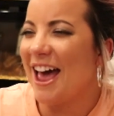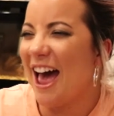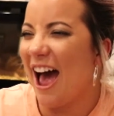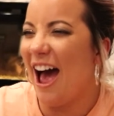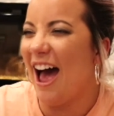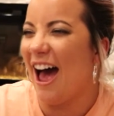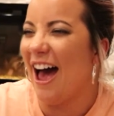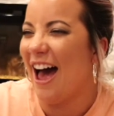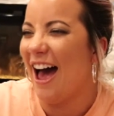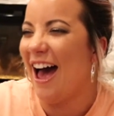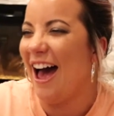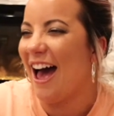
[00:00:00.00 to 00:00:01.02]

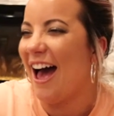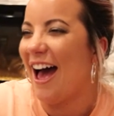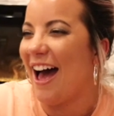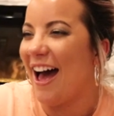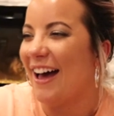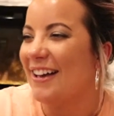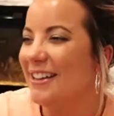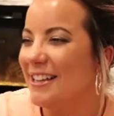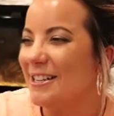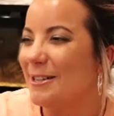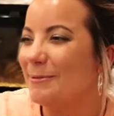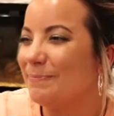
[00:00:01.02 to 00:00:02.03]
I
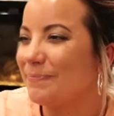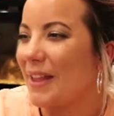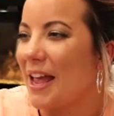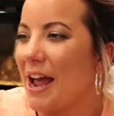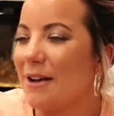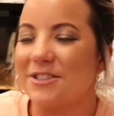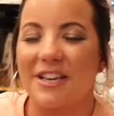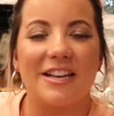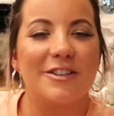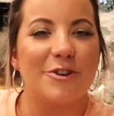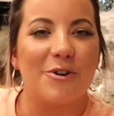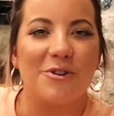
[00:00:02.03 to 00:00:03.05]
was getting
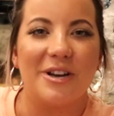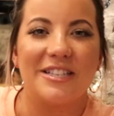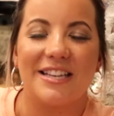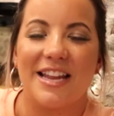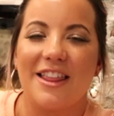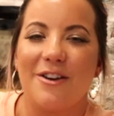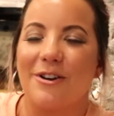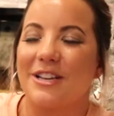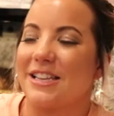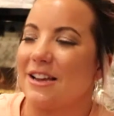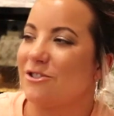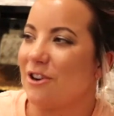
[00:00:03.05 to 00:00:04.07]
so annoyed today though, because
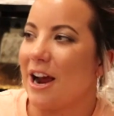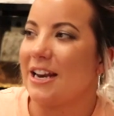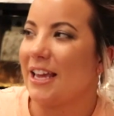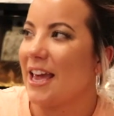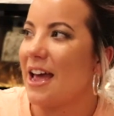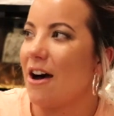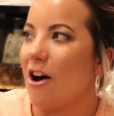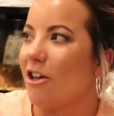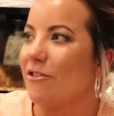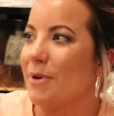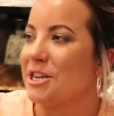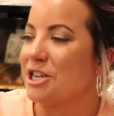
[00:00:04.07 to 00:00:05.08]
I was trying to get all
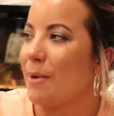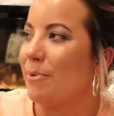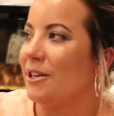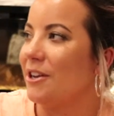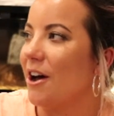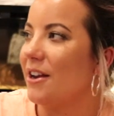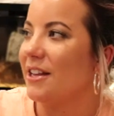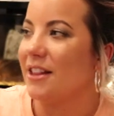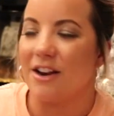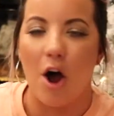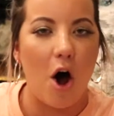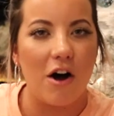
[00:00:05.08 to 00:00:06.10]
of my shopping done and then
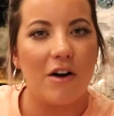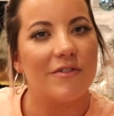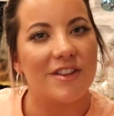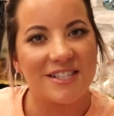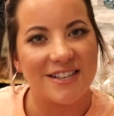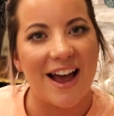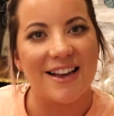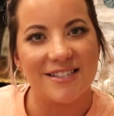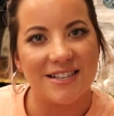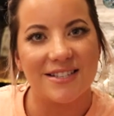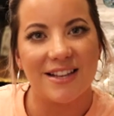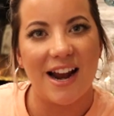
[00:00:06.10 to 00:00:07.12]
all of the
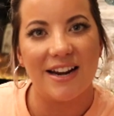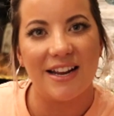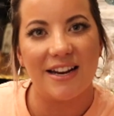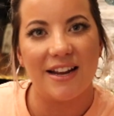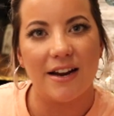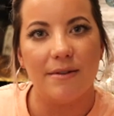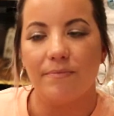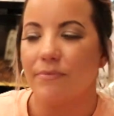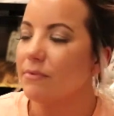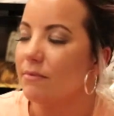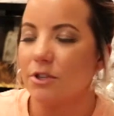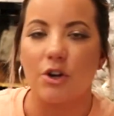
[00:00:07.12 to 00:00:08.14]
sizes that I needed
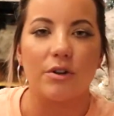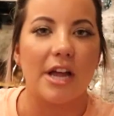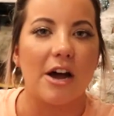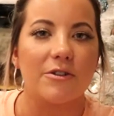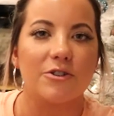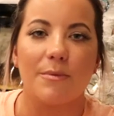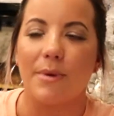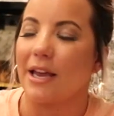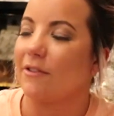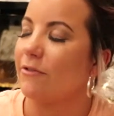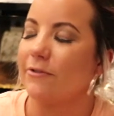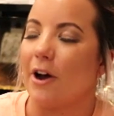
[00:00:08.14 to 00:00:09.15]
sold out. So I'm like,
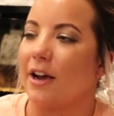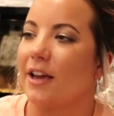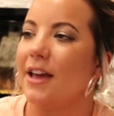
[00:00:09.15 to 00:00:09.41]
fuck.